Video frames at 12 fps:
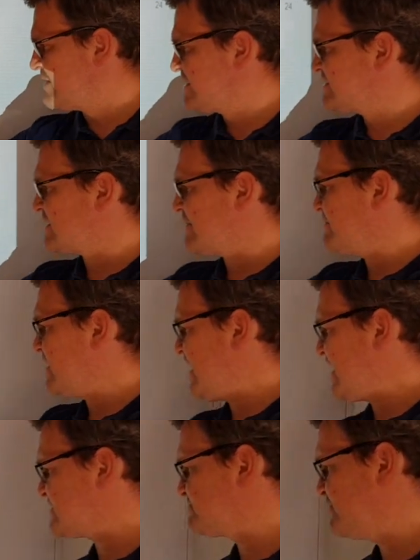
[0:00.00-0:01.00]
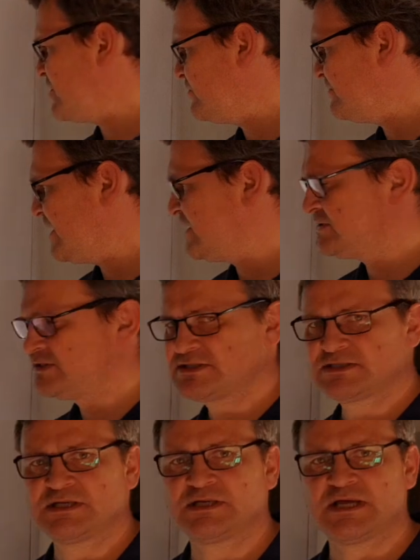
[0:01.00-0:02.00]
make some
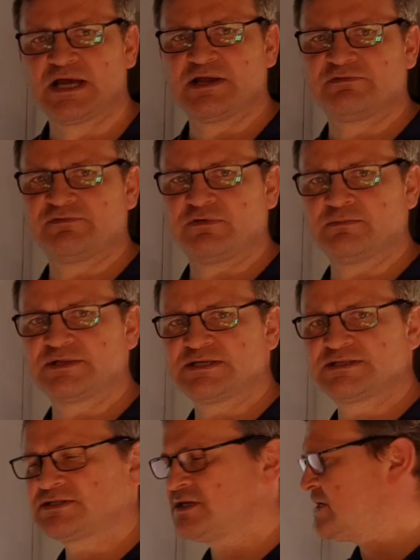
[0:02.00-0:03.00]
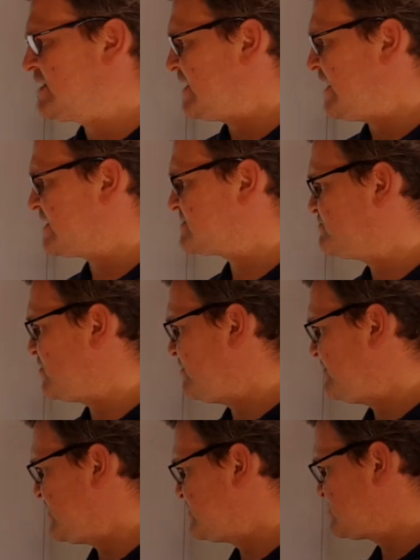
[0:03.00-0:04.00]
experiments, and from these
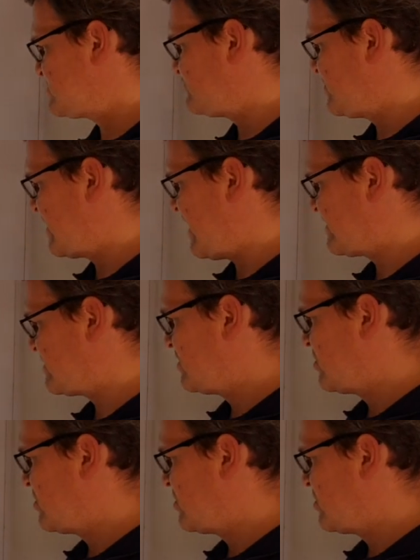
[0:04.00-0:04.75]
experiments we get